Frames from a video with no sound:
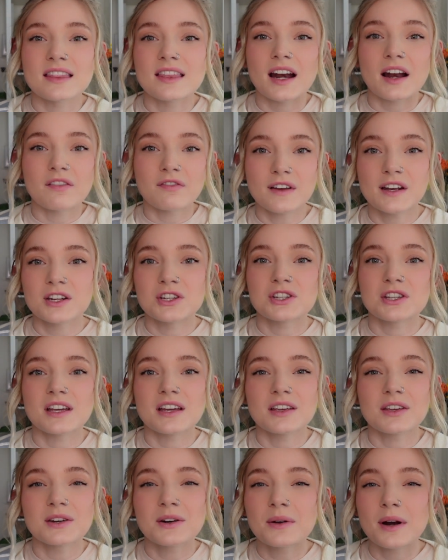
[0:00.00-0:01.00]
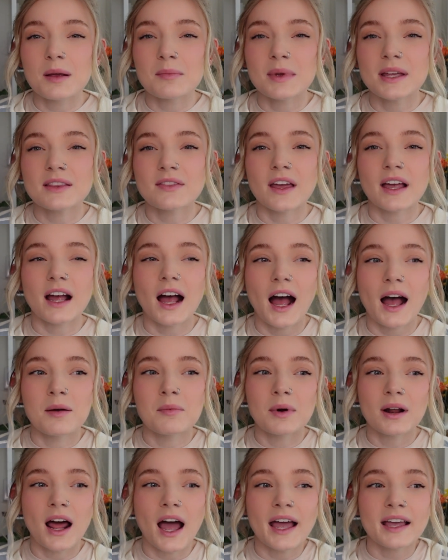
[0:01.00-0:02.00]
that i finished it you know what i mean like i
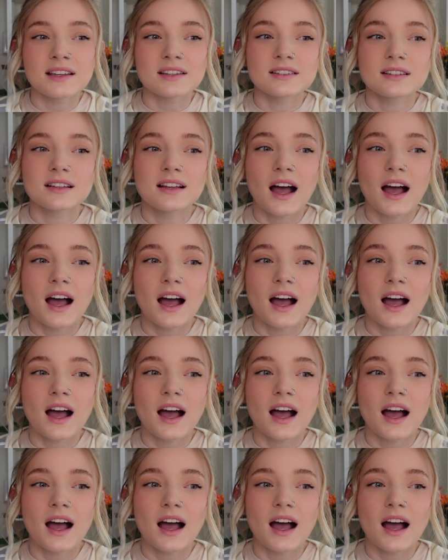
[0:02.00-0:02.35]
want i